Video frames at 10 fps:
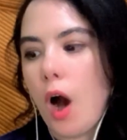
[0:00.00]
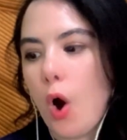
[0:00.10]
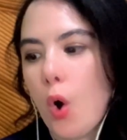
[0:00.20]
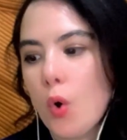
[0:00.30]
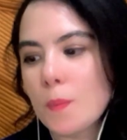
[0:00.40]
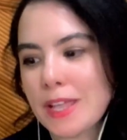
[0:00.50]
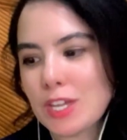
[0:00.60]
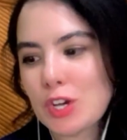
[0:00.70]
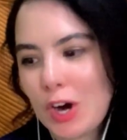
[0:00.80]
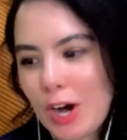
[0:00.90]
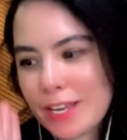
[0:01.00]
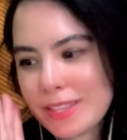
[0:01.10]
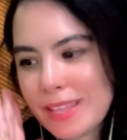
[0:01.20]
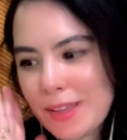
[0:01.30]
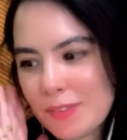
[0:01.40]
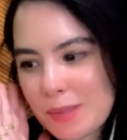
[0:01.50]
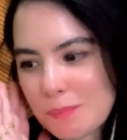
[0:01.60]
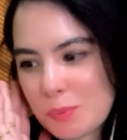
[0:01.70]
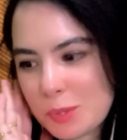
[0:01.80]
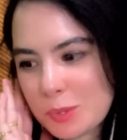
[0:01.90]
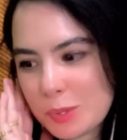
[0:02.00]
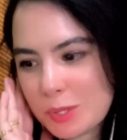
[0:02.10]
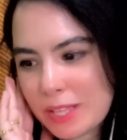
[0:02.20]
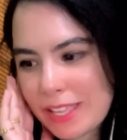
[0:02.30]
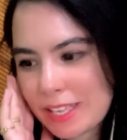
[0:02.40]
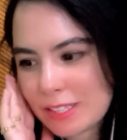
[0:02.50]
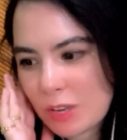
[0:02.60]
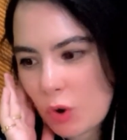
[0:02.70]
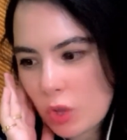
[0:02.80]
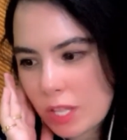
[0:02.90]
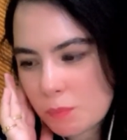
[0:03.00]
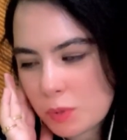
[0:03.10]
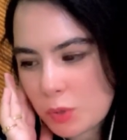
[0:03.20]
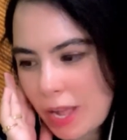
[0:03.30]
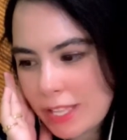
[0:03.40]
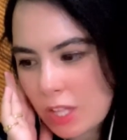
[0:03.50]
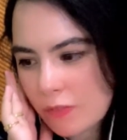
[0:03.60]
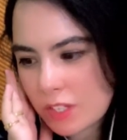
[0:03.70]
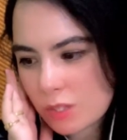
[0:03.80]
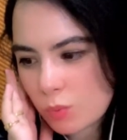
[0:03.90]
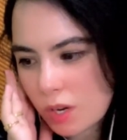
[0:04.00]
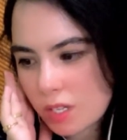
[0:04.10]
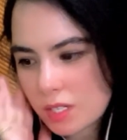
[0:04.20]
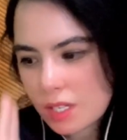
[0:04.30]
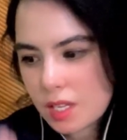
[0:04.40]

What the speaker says: Oh my god, they have like blue, like they're all that blue. I love this one.